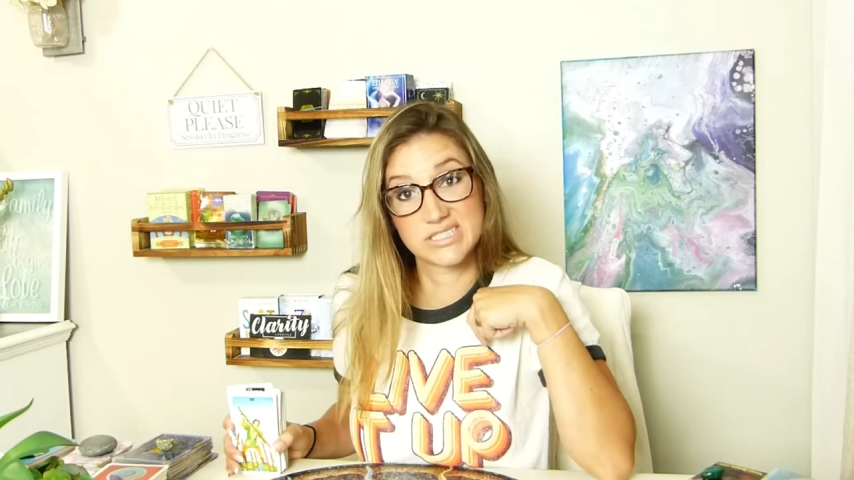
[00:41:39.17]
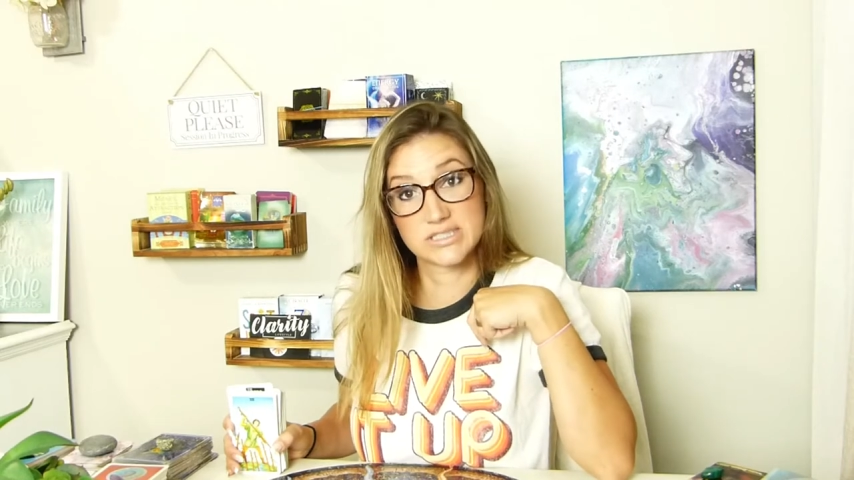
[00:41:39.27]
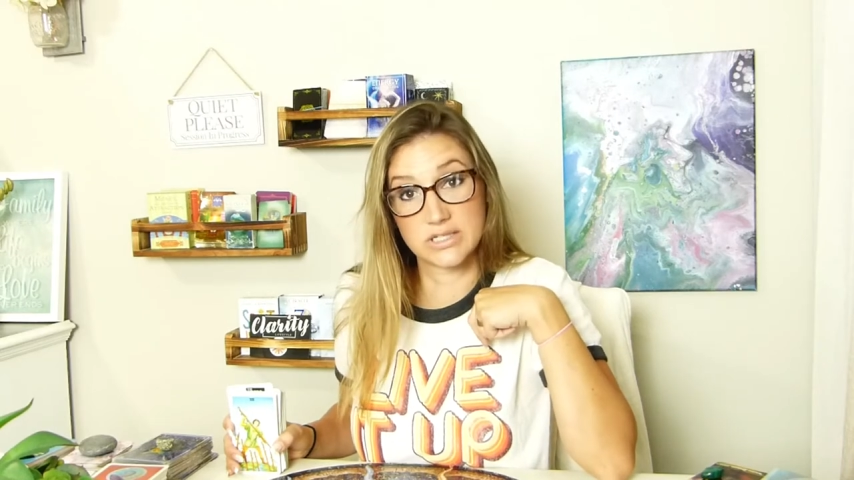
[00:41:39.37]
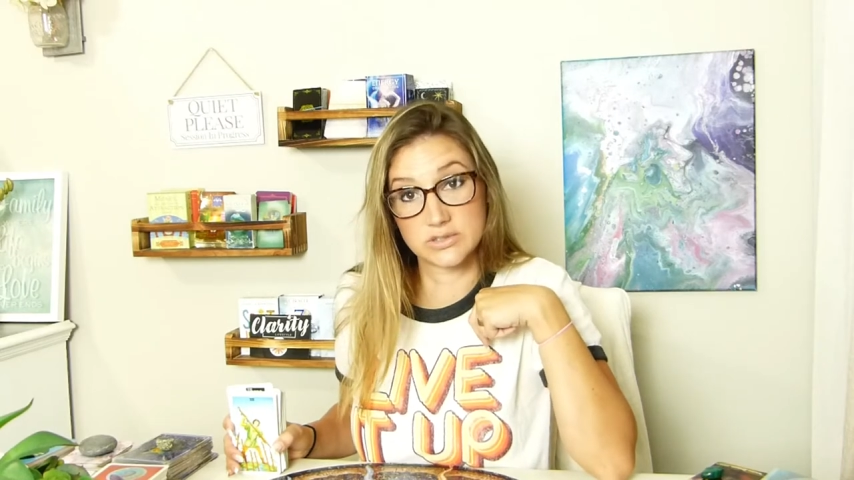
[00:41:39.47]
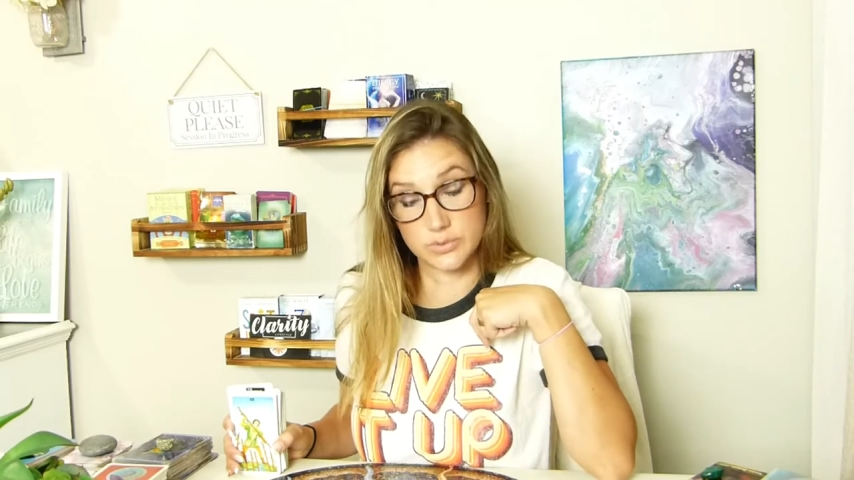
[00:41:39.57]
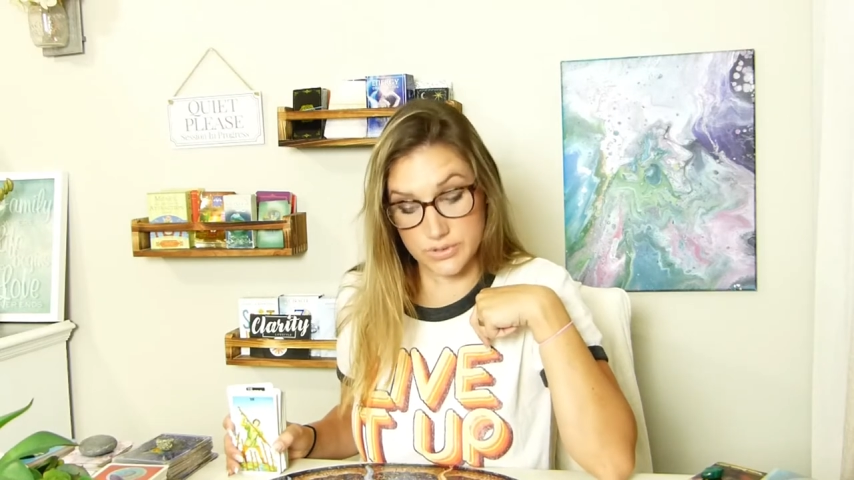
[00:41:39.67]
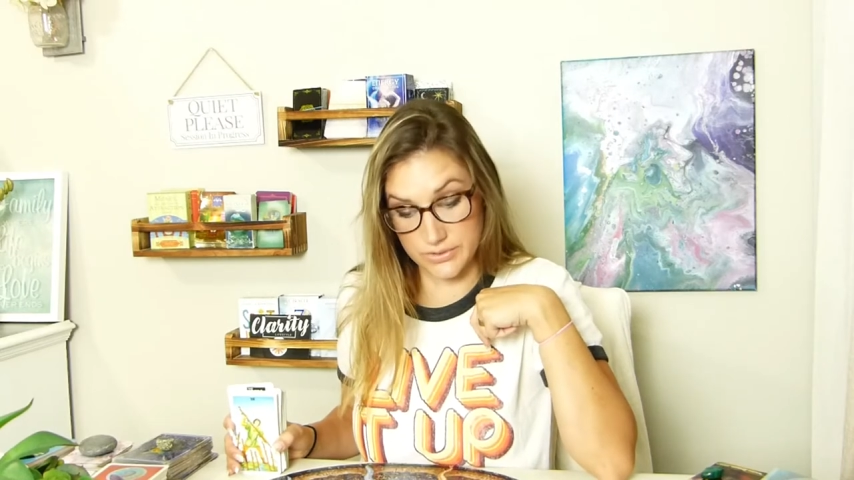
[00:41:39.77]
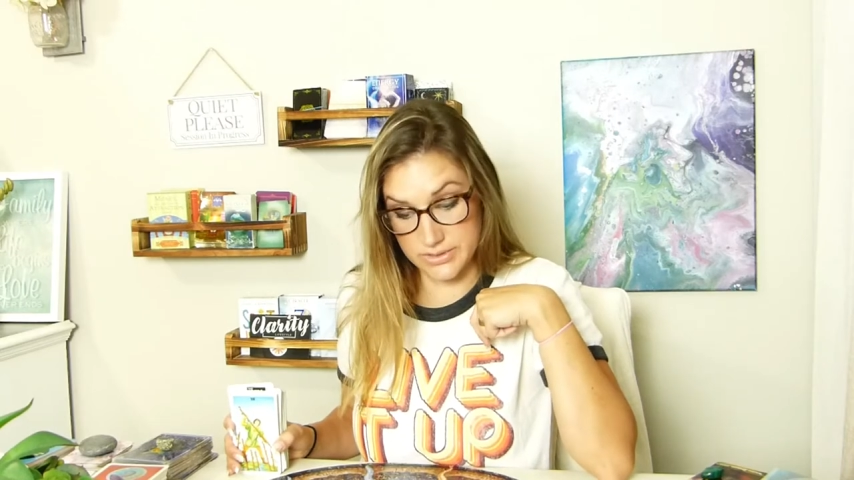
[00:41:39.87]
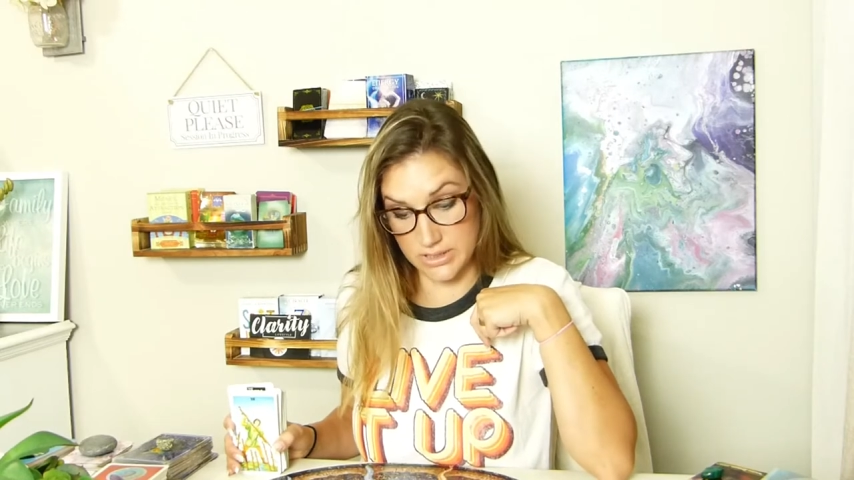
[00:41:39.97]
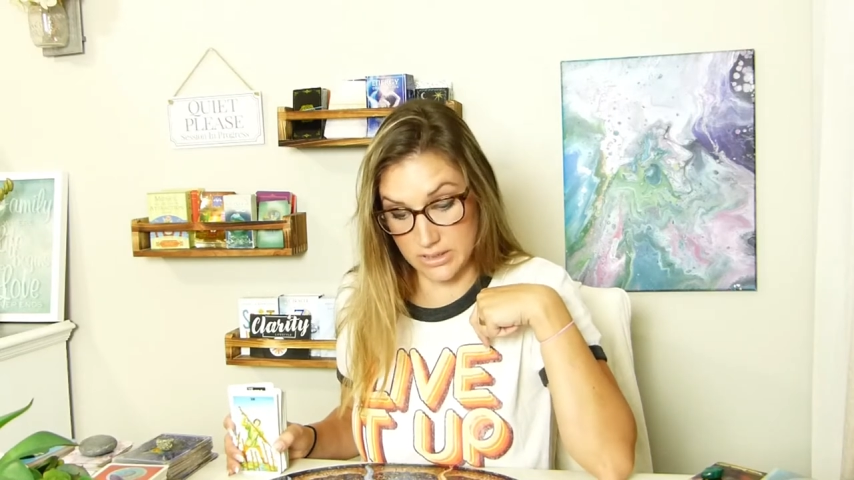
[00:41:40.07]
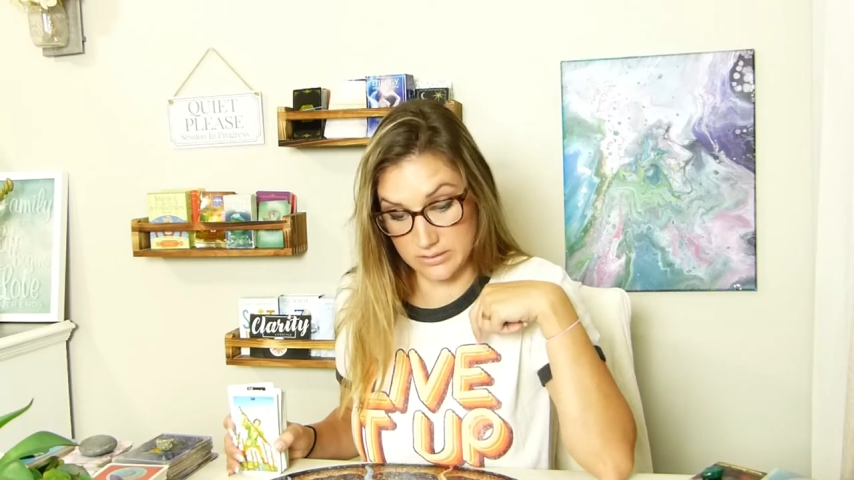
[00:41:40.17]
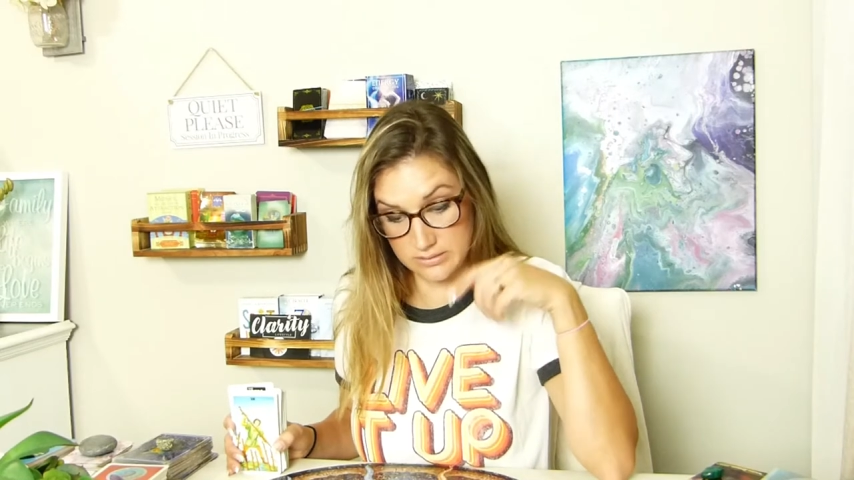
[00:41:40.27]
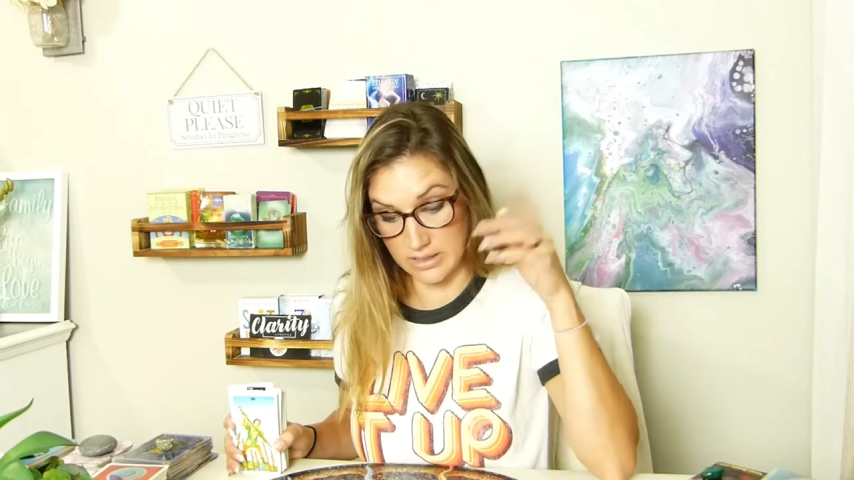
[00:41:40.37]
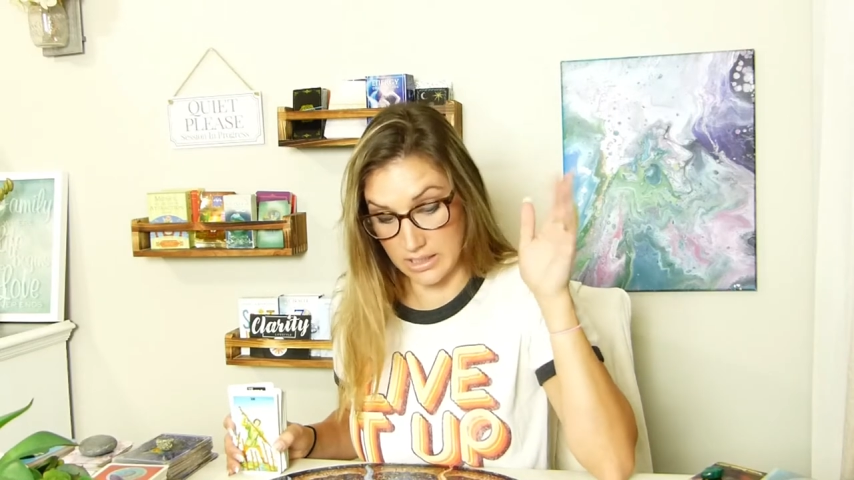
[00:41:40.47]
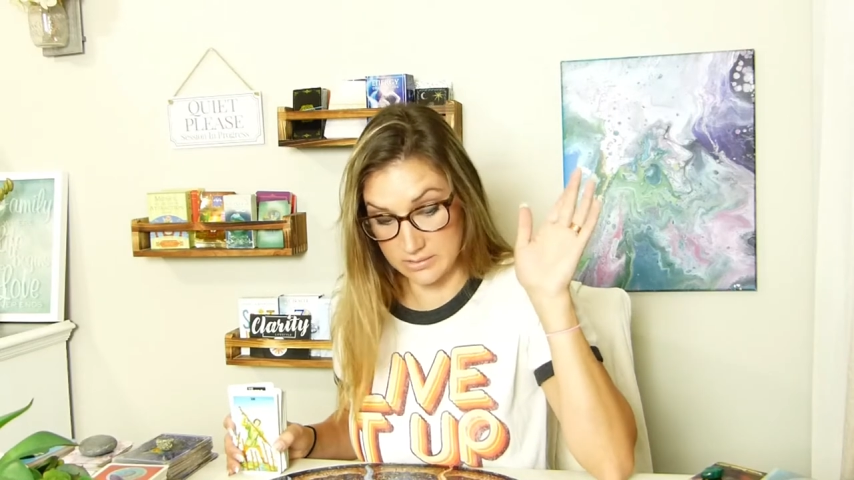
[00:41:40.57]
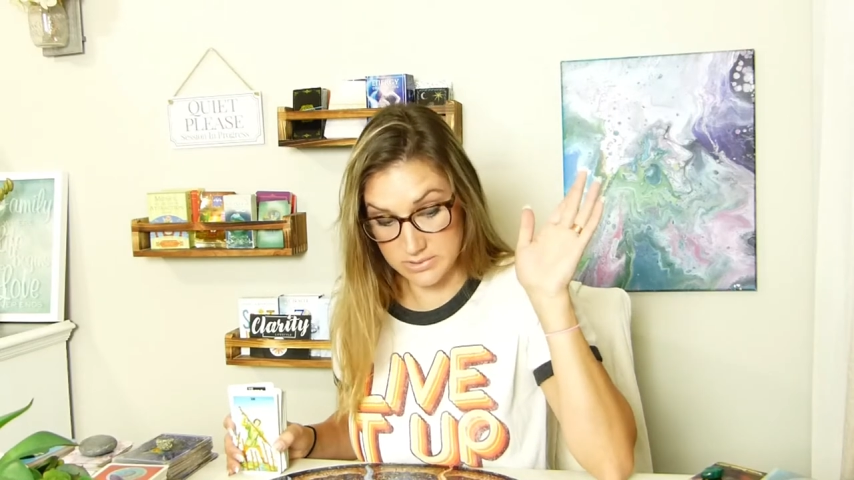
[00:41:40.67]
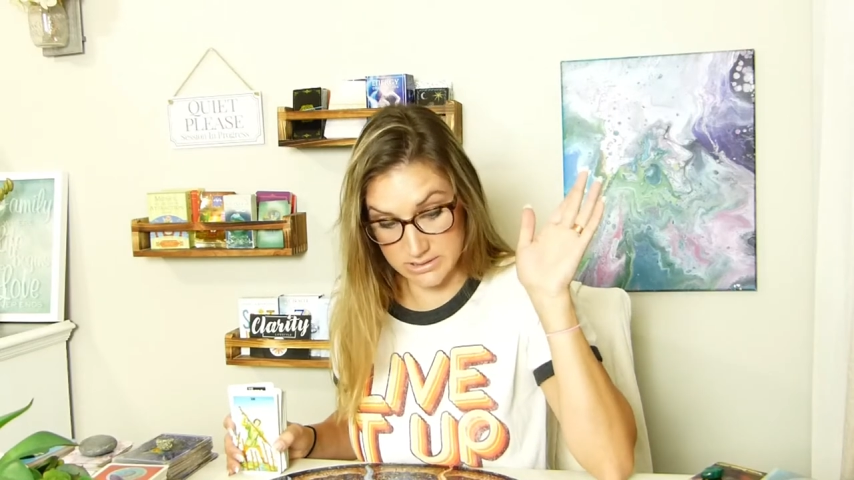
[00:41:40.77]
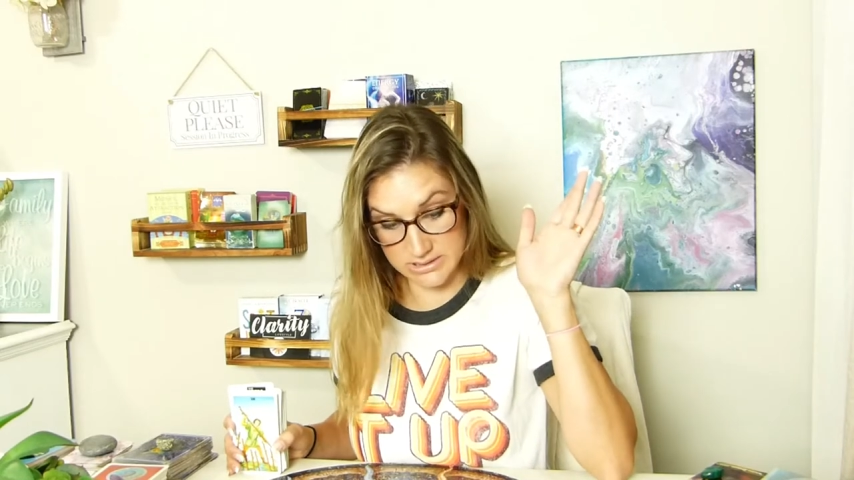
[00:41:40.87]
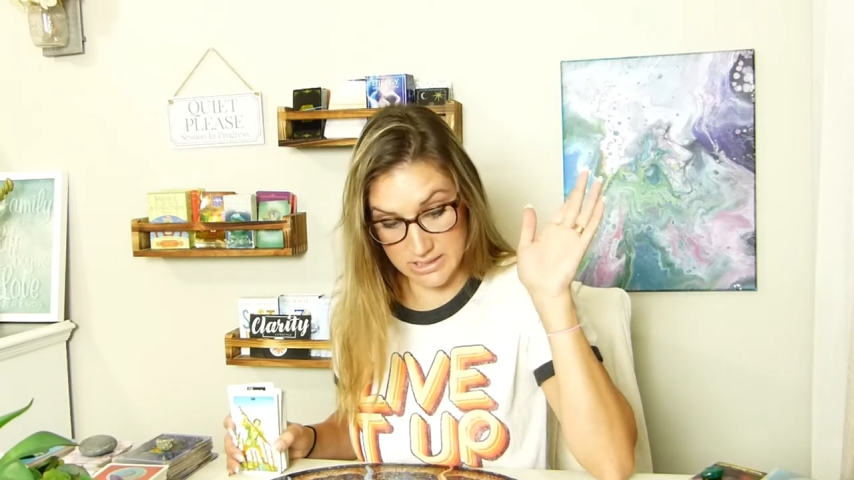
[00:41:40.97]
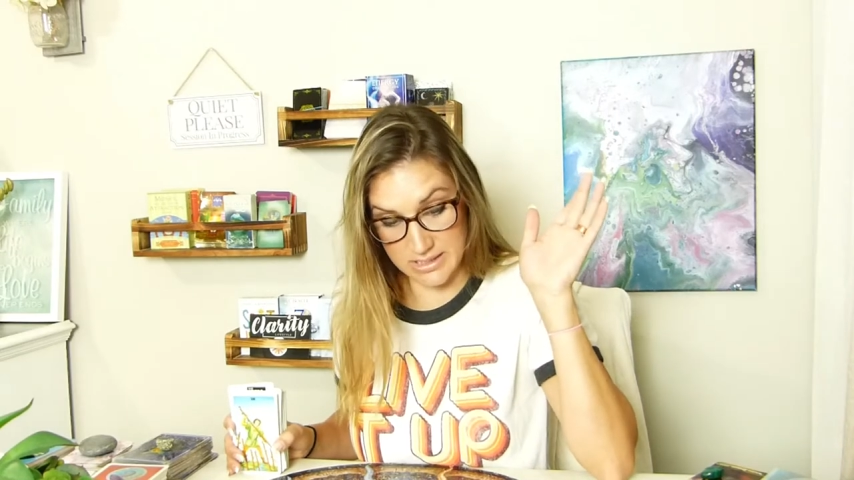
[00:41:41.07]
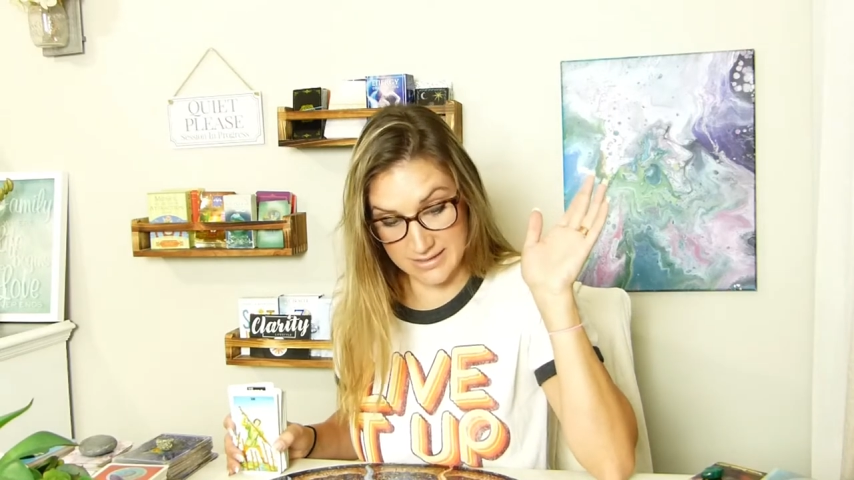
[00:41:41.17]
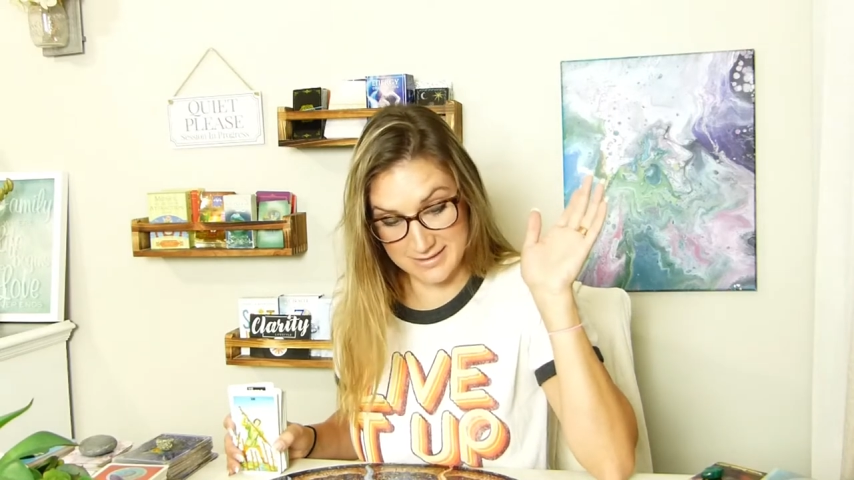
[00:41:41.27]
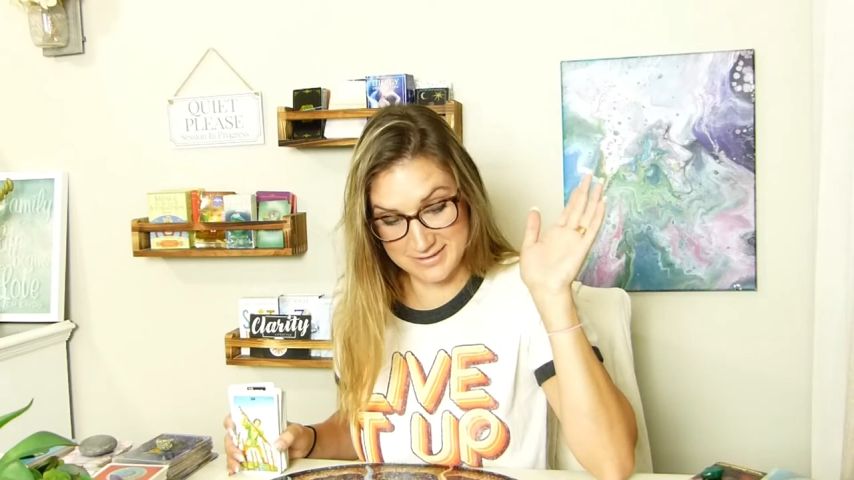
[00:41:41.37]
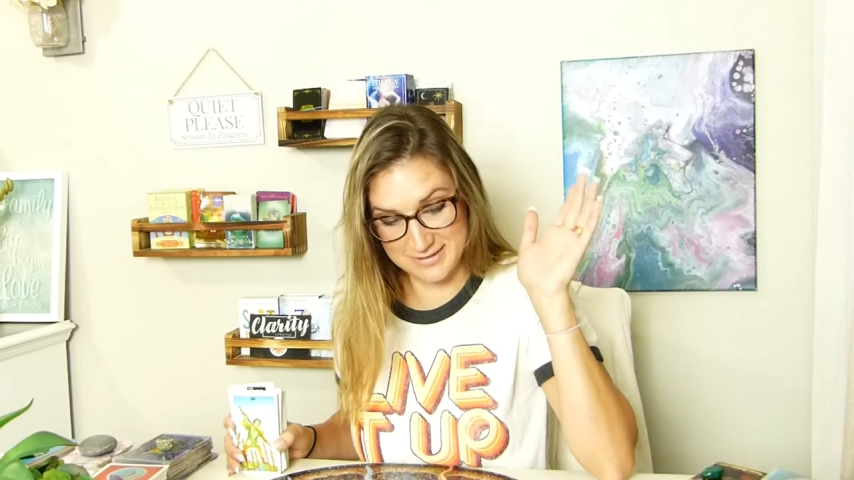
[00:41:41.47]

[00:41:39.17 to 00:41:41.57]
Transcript: talk to an earth sign. I'm just saying.